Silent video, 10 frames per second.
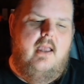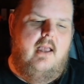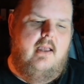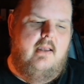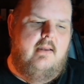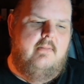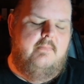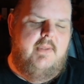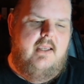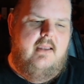
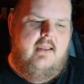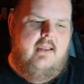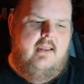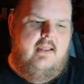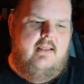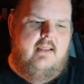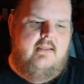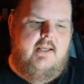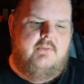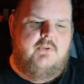Um,
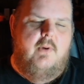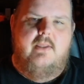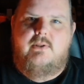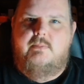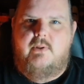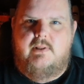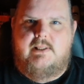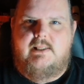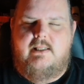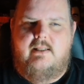it was one of those
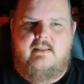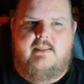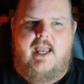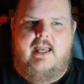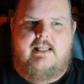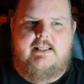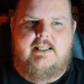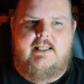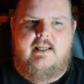books that